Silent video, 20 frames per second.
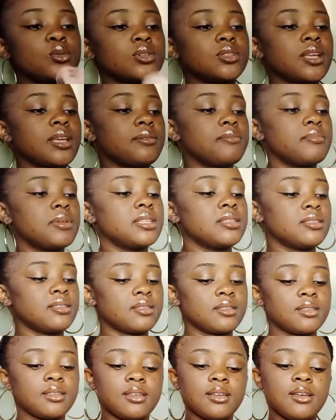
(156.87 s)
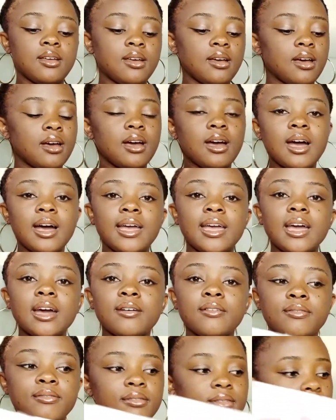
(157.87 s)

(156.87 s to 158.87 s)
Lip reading: what I mean. I have